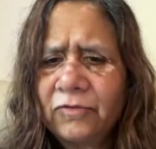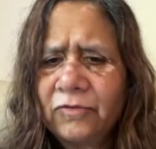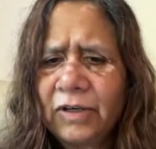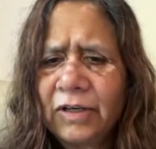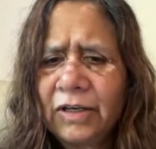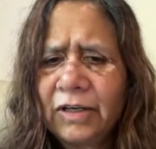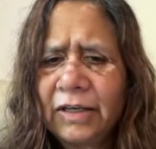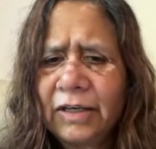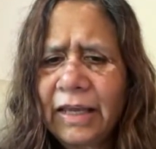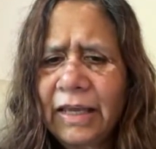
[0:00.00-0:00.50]

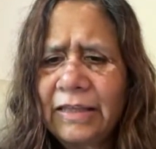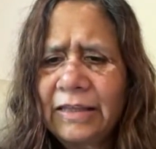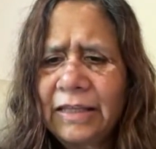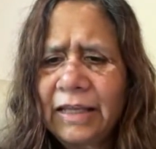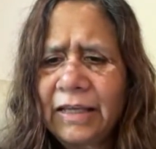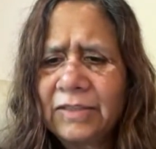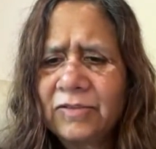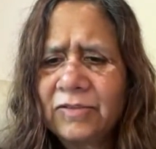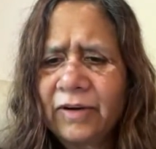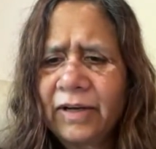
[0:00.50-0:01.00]

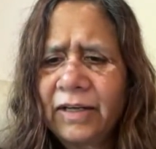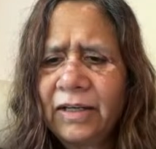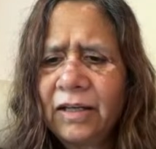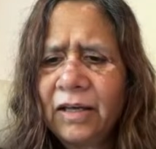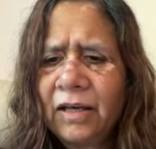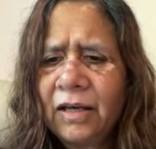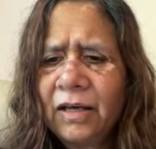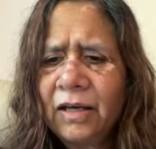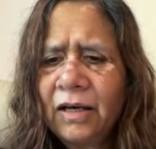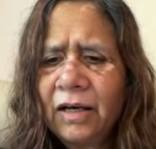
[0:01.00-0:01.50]
ethics, right?
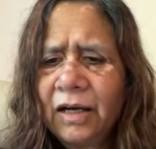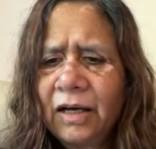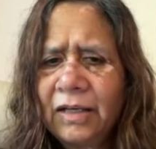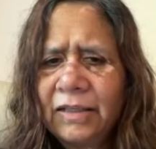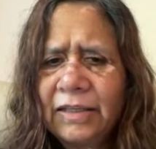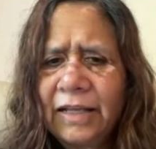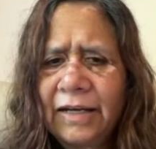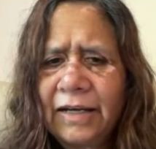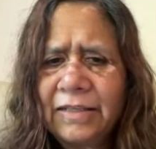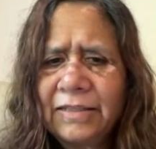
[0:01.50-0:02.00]

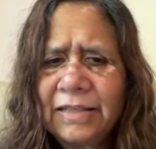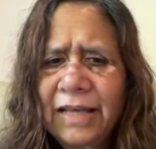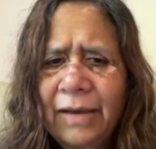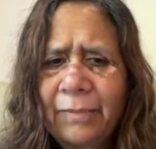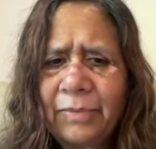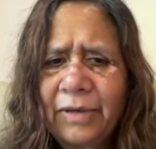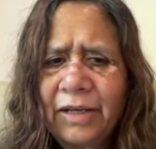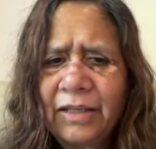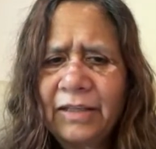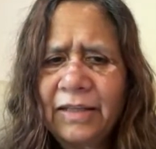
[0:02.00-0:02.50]
That is
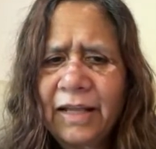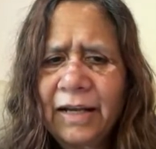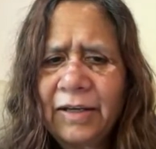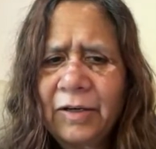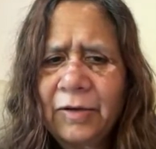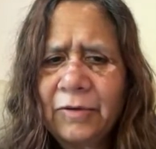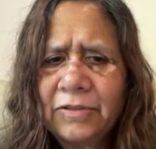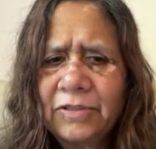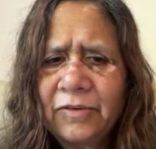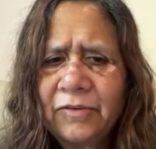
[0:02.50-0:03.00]
happening.
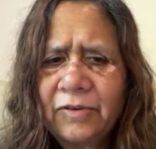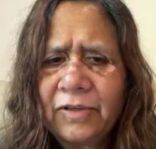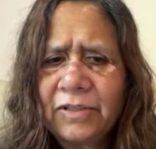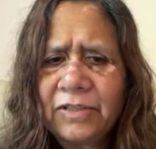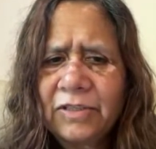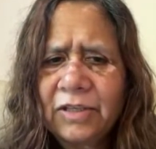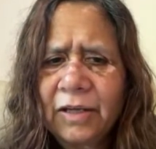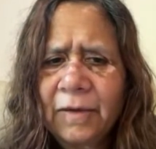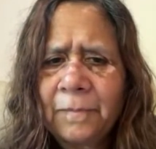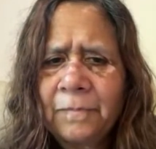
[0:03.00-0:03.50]
That looks
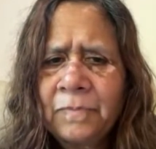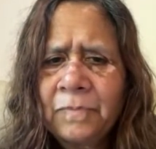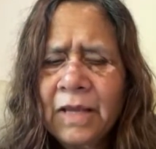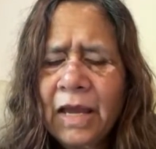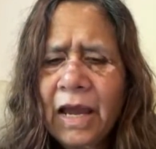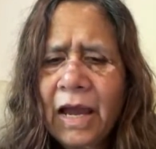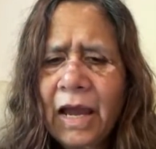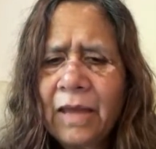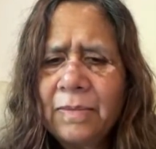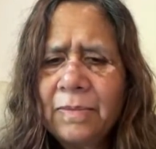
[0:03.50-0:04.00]
interesting.
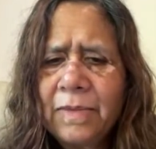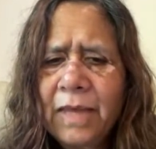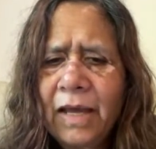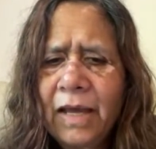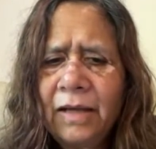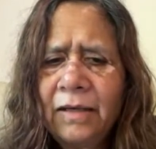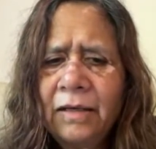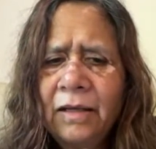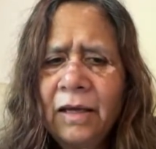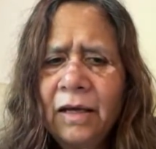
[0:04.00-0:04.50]
And
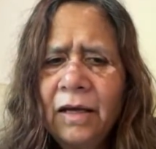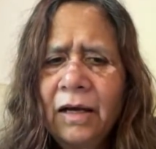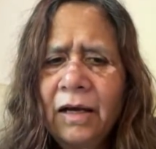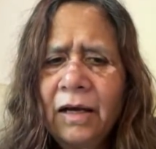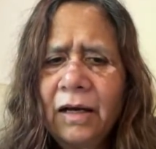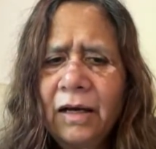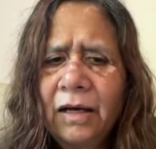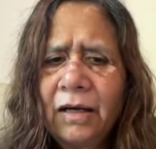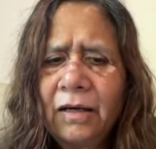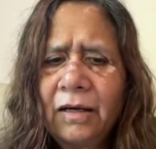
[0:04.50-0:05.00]
then
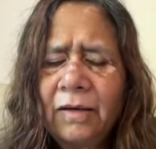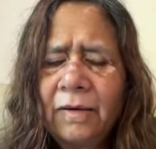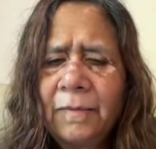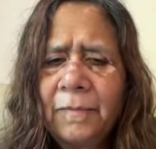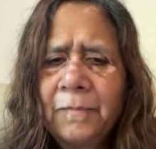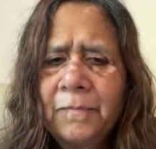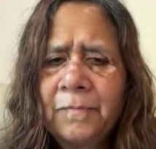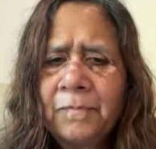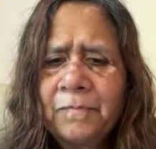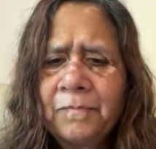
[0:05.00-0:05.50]

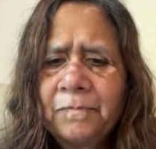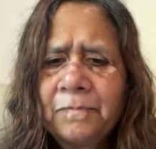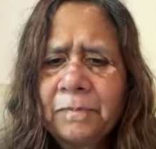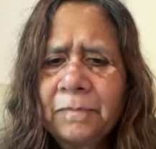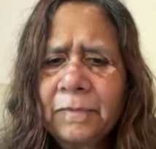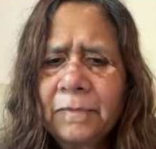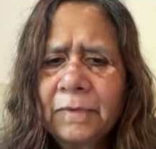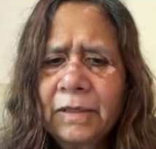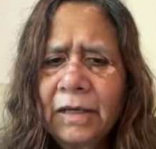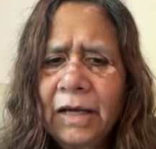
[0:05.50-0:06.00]

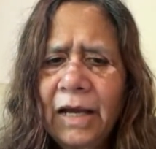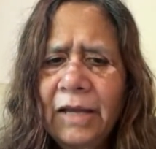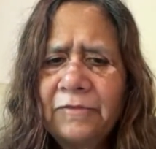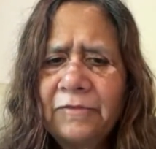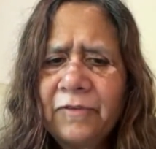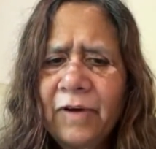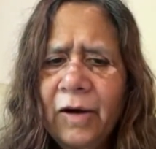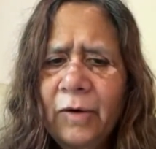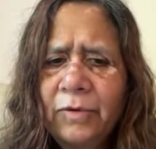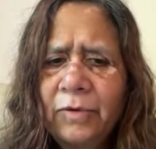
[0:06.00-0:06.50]
I
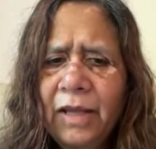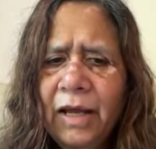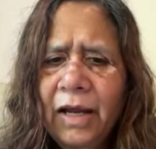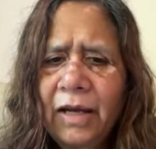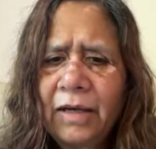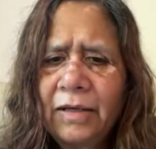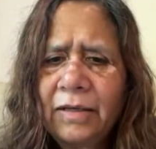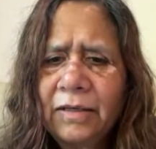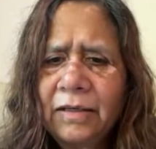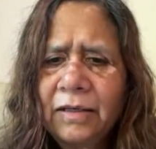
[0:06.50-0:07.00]
found
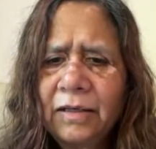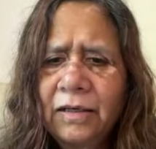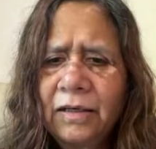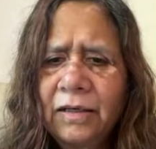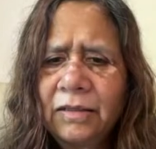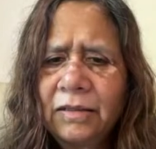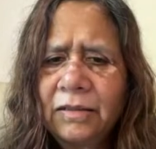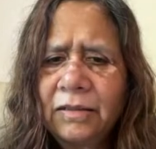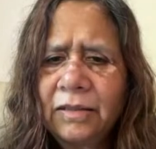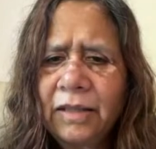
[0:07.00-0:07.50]
that
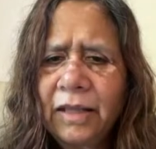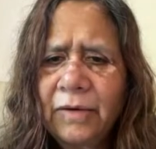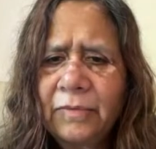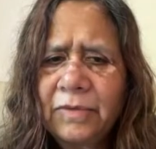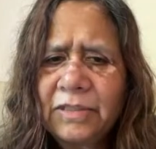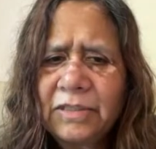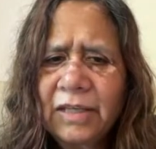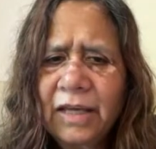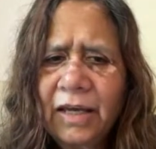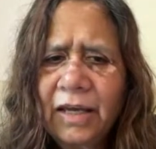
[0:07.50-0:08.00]
there
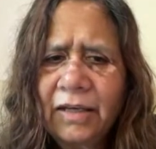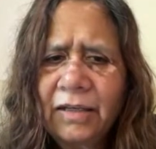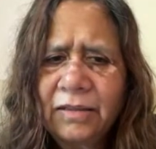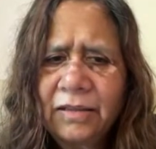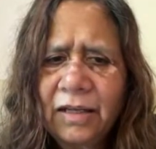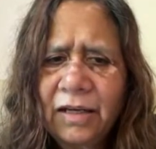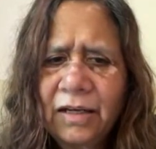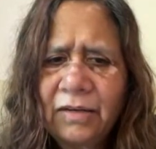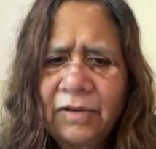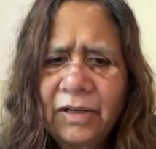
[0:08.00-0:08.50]
was
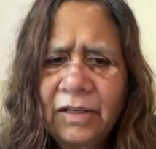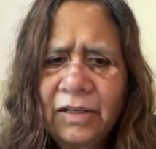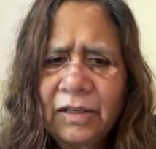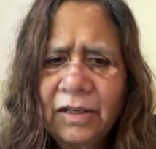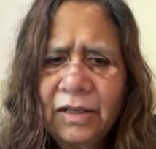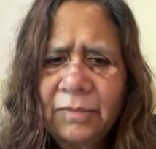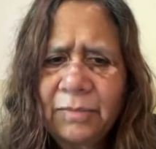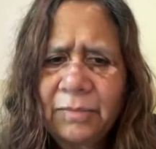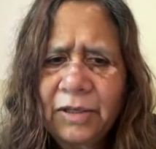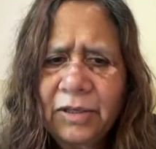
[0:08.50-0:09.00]
another event.
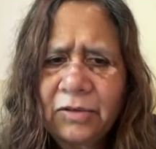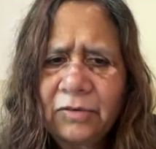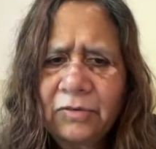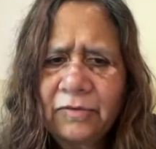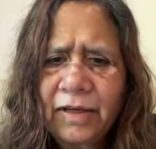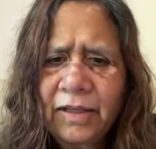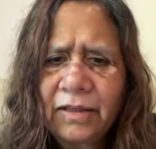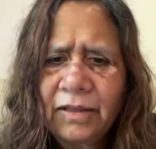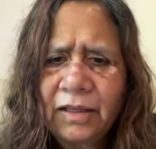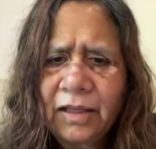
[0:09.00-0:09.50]
Let me go
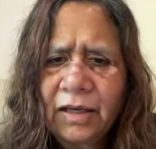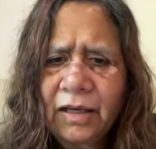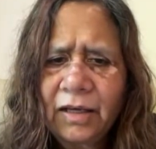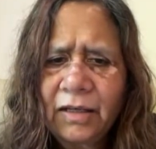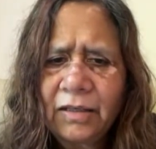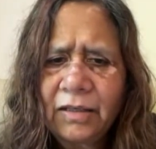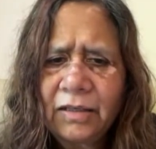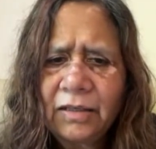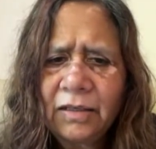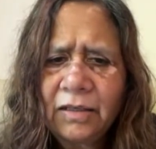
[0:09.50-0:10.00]
find
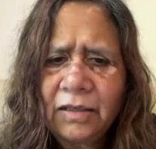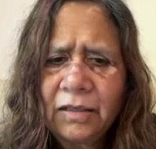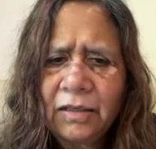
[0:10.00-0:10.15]
that.